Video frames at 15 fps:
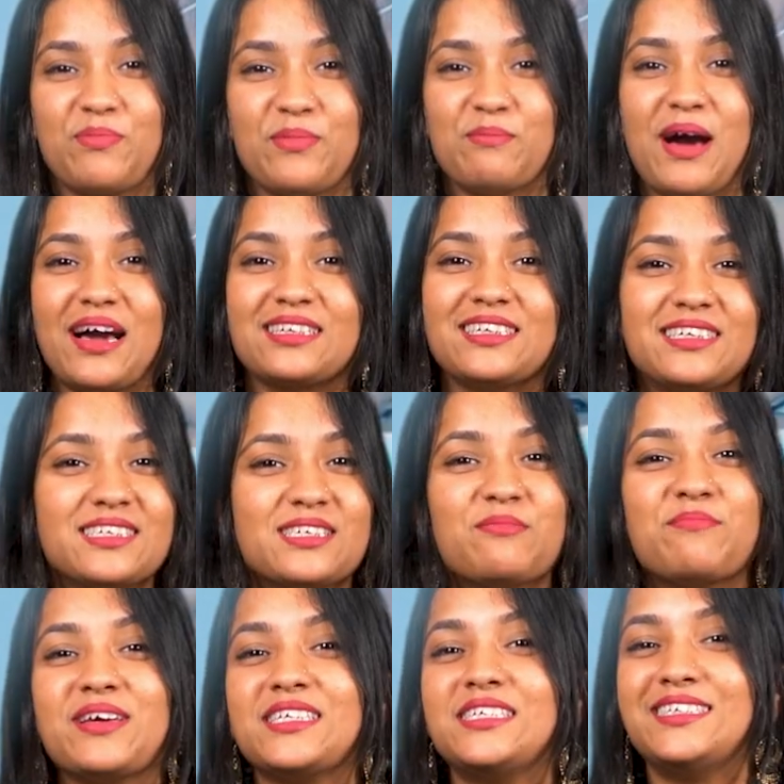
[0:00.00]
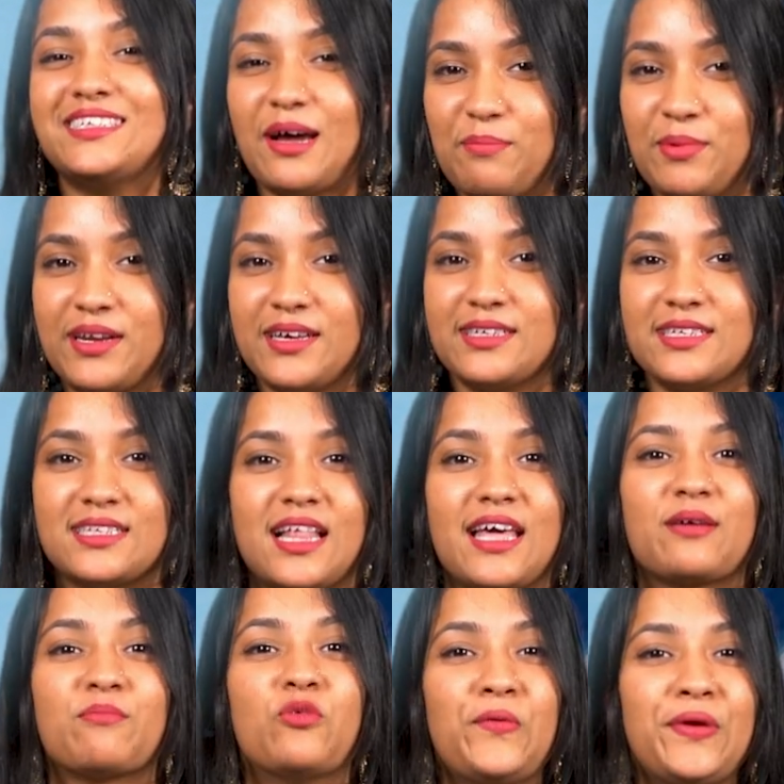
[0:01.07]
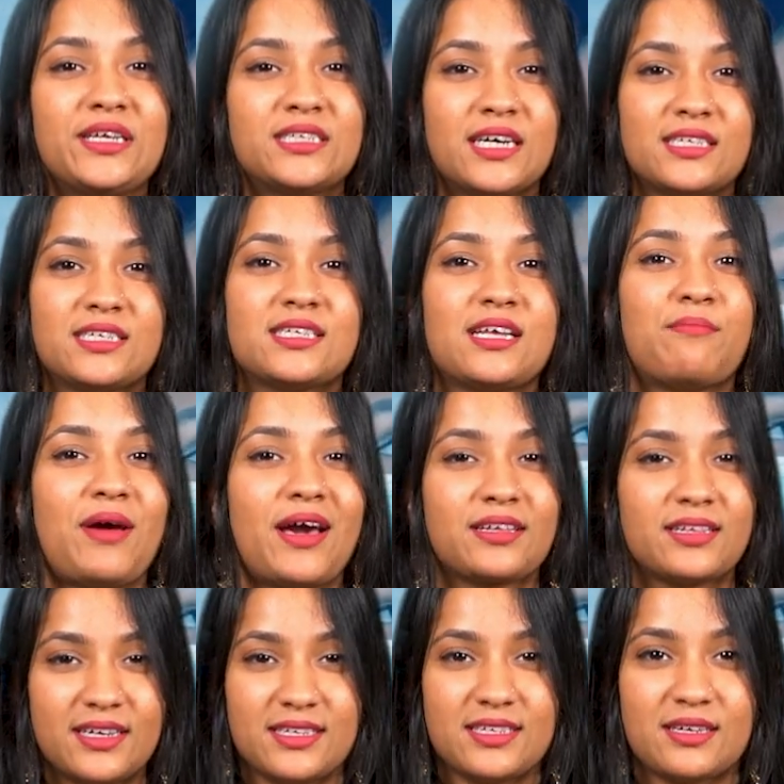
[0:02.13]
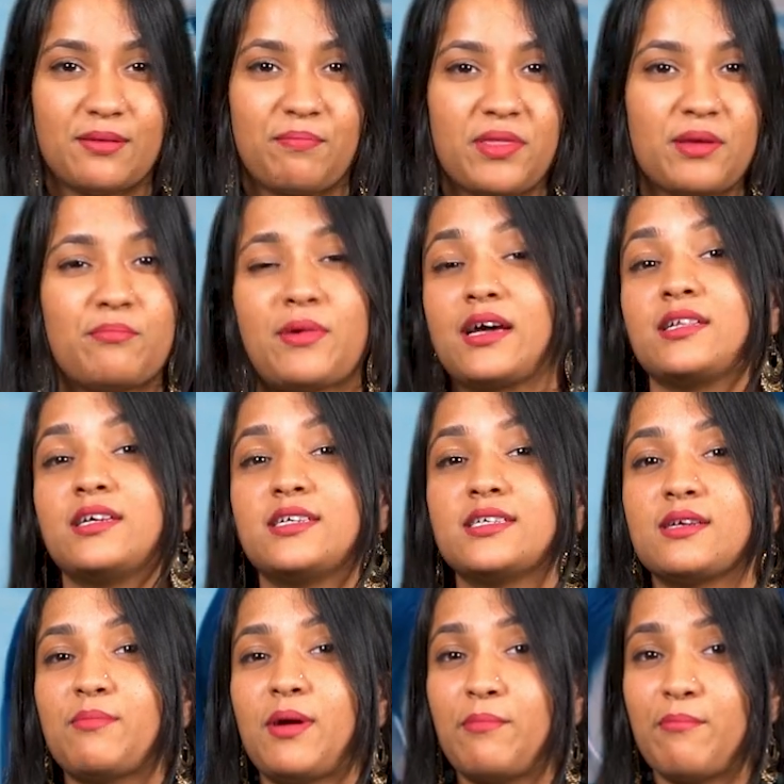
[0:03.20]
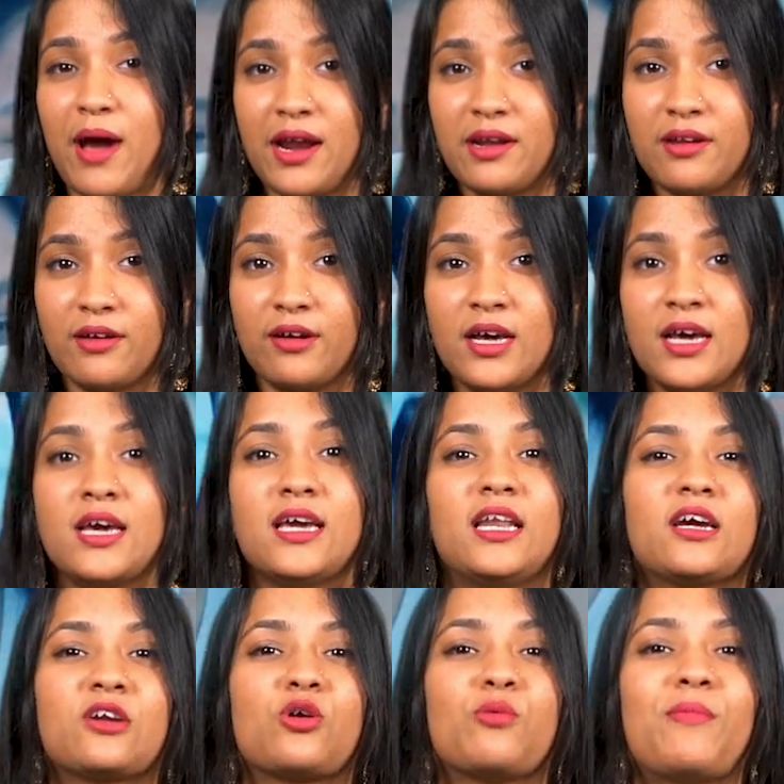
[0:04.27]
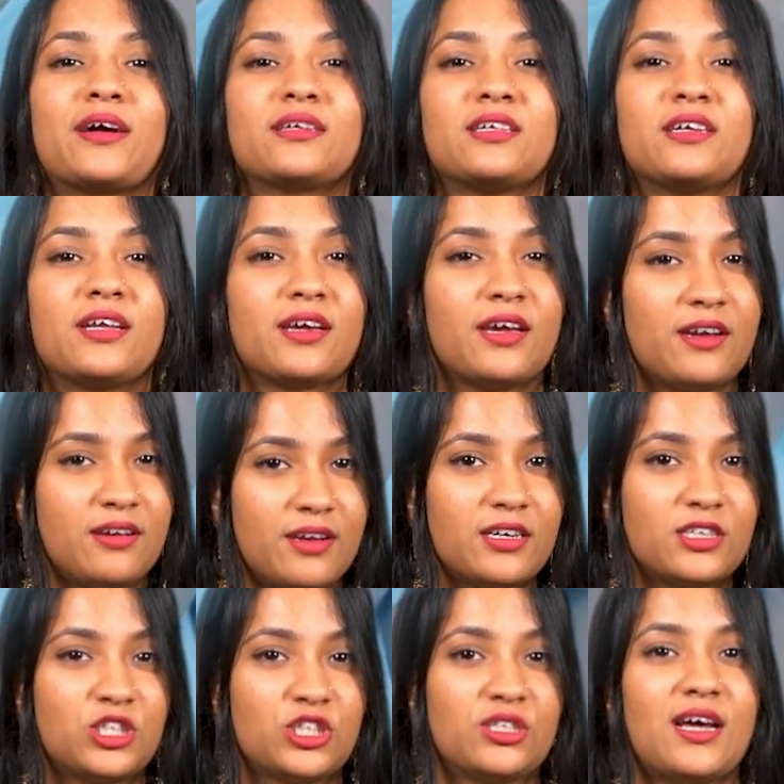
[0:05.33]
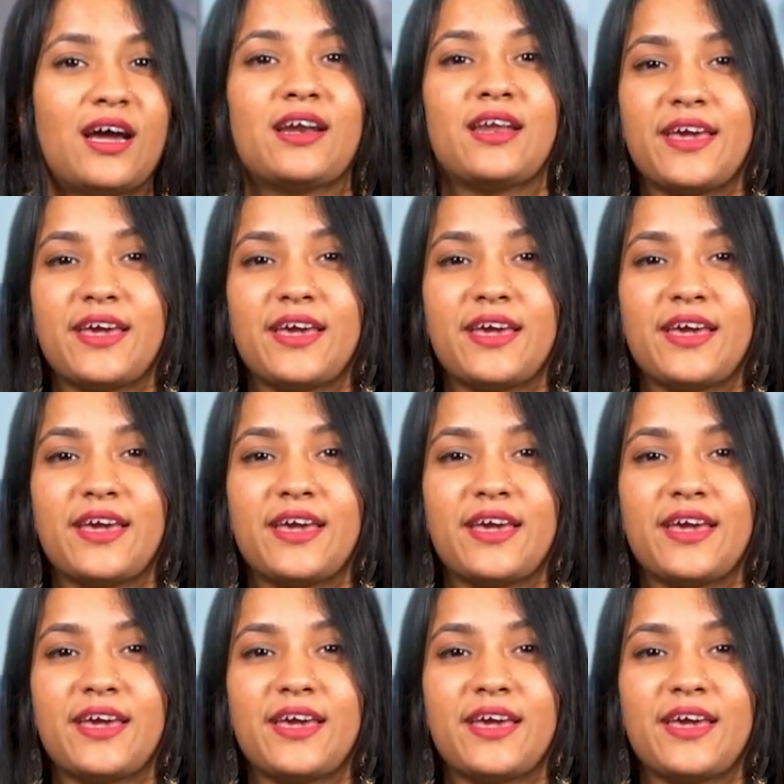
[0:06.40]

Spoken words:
Magnetism based chapters like moving charges and magnetism, magnetism and matter, electromagnetic induction and